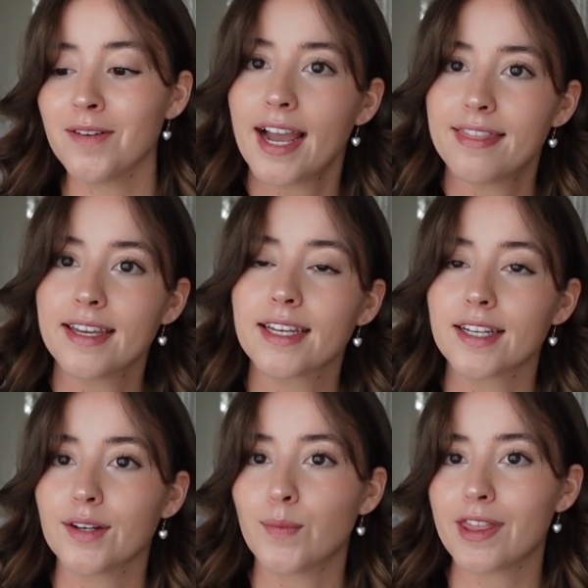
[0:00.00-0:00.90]
I think
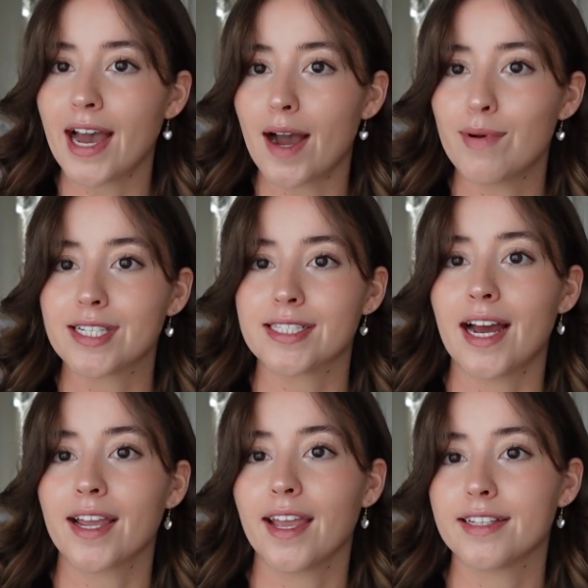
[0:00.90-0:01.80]
with habit
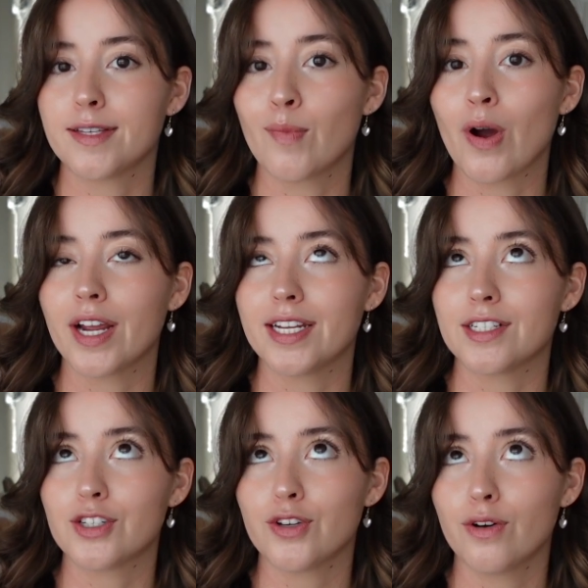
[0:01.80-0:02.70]
stacking, it's important
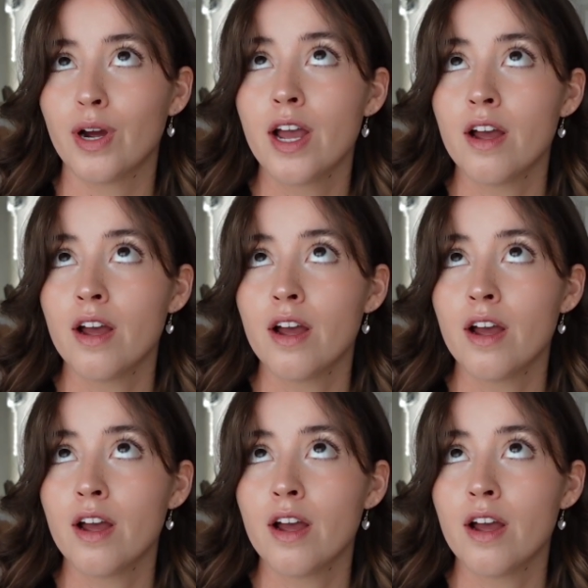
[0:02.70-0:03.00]
to